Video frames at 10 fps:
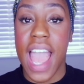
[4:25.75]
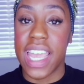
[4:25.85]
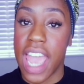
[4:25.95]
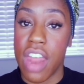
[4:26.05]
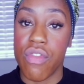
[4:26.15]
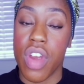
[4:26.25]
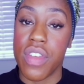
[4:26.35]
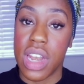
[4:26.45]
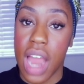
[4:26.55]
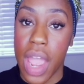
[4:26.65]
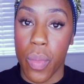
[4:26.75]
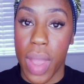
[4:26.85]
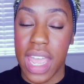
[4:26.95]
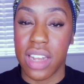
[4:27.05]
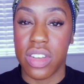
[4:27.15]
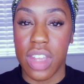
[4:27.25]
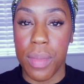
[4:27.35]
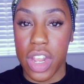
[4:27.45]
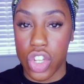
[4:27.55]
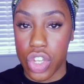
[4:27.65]
again very lightweight,
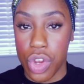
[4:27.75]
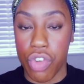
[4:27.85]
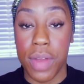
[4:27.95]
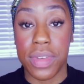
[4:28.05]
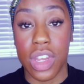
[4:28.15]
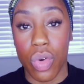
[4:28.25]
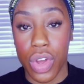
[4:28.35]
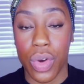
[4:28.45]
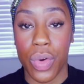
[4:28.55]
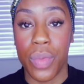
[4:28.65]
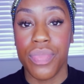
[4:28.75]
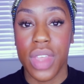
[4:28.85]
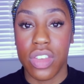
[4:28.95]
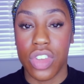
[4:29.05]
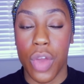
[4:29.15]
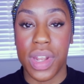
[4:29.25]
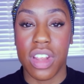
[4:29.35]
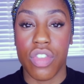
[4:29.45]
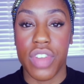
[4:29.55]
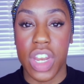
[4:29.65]
similar to grapeseed oil, so it
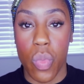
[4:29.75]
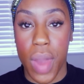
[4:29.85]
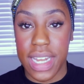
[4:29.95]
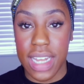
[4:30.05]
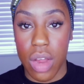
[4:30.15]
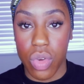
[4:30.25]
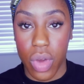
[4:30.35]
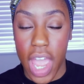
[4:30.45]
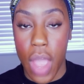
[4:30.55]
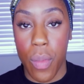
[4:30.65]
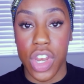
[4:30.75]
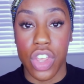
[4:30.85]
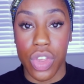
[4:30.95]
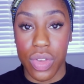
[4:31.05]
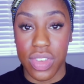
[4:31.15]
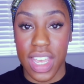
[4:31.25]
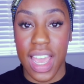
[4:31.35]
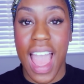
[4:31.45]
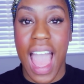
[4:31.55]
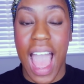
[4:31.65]
doesn't really weigh down your hair when you use
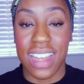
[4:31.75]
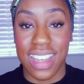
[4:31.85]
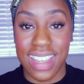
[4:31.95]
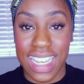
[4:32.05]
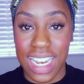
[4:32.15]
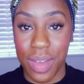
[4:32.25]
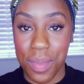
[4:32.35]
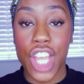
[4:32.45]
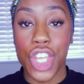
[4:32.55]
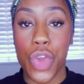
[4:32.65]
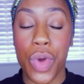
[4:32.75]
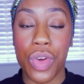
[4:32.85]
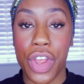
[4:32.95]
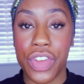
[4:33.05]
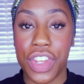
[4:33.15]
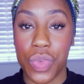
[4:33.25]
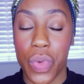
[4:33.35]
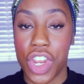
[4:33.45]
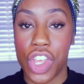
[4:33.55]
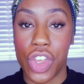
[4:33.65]
it as a sealant. You will notice
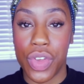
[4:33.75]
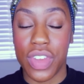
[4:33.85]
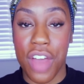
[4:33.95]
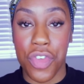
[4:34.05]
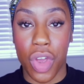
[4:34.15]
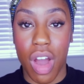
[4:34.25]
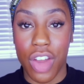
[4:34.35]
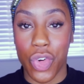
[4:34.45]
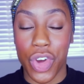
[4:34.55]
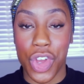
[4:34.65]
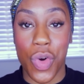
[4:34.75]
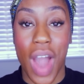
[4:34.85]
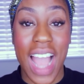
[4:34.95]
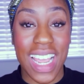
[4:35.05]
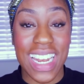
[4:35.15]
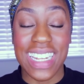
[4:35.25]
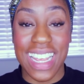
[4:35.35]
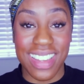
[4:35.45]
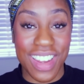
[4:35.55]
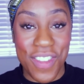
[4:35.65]
when you use avocado oil, I can
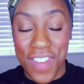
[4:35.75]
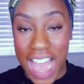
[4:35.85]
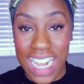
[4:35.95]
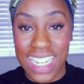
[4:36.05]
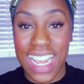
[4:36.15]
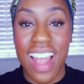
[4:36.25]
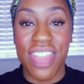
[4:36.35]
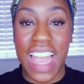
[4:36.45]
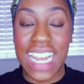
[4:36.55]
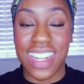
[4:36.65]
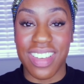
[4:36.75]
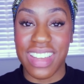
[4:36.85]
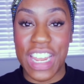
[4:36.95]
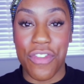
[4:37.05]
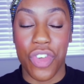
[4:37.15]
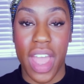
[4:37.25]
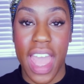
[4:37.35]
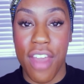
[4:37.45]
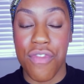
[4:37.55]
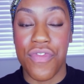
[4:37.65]
attest to the fact that it does leave your
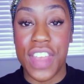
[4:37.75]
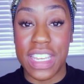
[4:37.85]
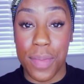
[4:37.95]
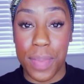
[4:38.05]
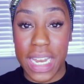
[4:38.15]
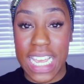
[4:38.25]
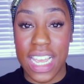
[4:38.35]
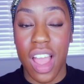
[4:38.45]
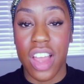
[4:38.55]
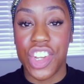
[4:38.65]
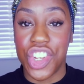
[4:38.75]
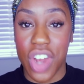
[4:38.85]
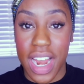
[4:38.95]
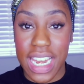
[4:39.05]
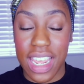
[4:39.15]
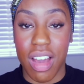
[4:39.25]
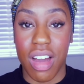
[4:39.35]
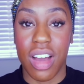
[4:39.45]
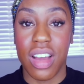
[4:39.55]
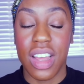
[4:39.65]
hair visibly
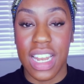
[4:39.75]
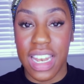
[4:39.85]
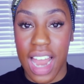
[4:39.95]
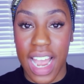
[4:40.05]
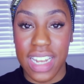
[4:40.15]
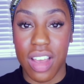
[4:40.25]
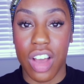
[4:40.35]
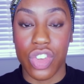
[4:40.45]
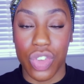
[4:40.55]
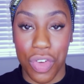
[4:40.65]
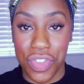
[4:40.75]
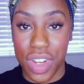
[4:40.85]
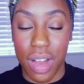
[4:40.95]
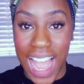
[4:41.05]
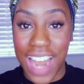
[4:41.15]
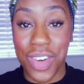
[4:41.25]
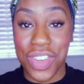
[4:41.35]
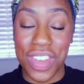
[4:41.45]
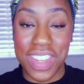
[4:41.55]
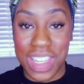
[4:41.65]
shinier, lighter, softer, and
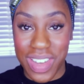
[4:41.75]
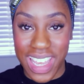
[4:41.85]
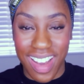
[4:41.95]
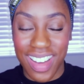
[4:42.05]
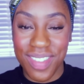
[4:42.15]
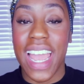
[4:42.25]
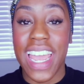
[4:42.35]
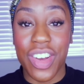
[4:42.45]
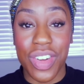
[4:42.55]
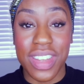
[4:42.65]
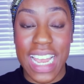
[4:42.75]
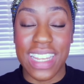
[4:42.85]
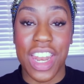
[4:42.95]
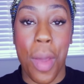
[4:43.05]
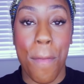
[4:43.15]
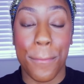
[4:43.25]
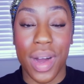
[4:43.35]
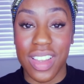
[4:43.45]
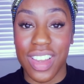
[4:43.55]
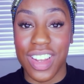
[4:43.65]
also silkier. It contains an
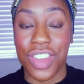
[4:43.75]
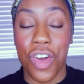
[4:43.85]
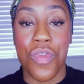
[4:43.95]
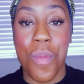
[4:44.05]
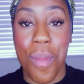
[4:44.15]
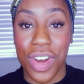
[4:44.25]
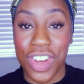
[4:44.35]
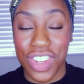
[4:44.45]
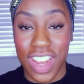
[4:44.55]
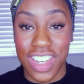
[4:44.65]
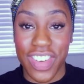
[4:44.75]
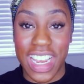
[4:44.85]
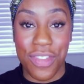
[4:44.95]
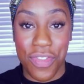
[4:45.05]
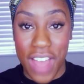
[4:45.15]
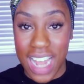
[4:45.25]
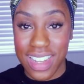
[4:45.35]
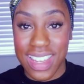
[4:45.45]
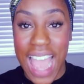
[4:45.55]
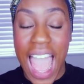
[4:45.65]
abundance of monosaturated
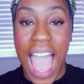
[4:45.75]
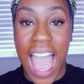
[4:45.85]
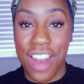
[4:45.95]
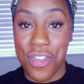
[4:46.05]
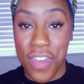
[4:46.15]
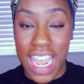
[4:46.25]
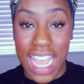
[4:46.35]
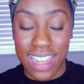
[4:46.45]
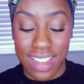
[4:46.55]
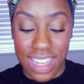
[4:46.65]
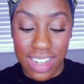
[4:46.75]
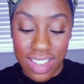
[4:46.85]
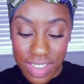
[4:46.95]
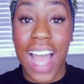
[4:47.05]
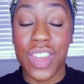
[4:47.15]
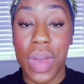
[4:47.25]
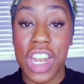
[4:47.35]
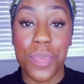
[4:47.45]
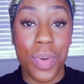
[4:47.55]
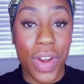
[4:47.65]
fats and fatty acids, as
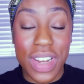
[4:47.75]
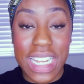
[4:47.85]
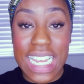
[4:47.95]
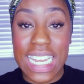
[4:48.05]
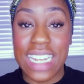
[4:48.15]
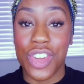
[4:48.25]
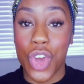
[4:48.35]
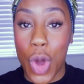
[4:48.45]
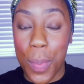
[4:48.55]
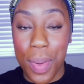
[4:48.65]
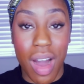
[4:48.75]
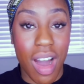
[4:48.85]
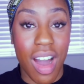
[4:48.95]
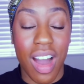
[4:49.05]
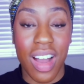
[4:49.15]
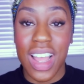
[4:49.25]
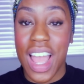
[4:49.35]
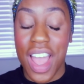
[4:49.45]
well as proteins, copper,